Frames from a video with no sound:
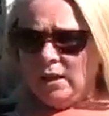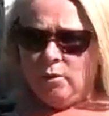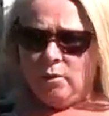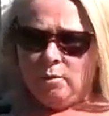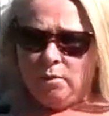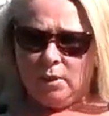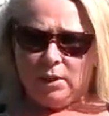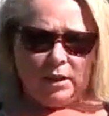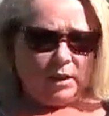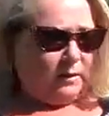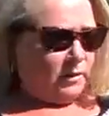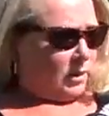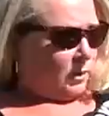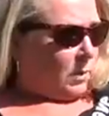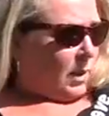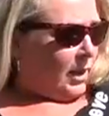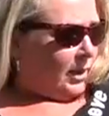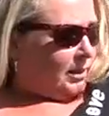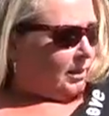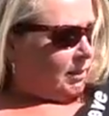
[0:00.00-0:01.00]
there with plenty of
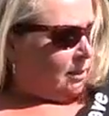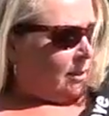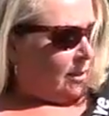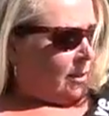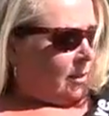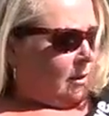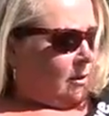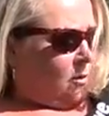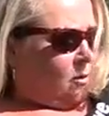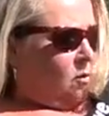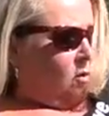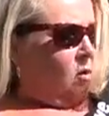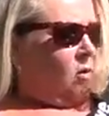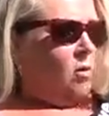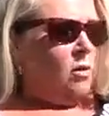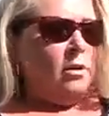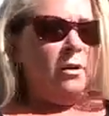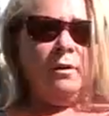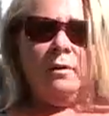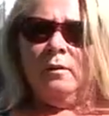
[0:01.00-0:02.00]
space,
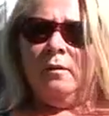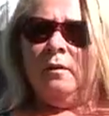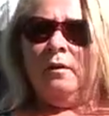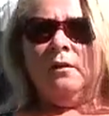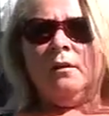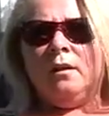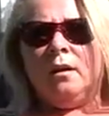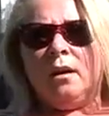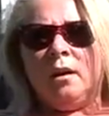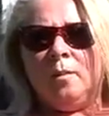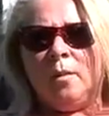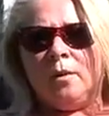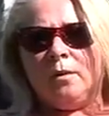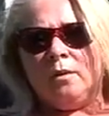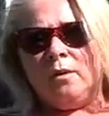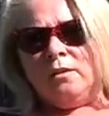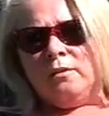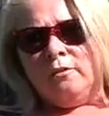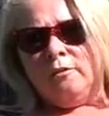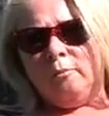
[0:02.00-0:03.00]
or a
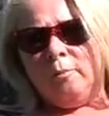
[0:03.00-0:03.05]
bottle of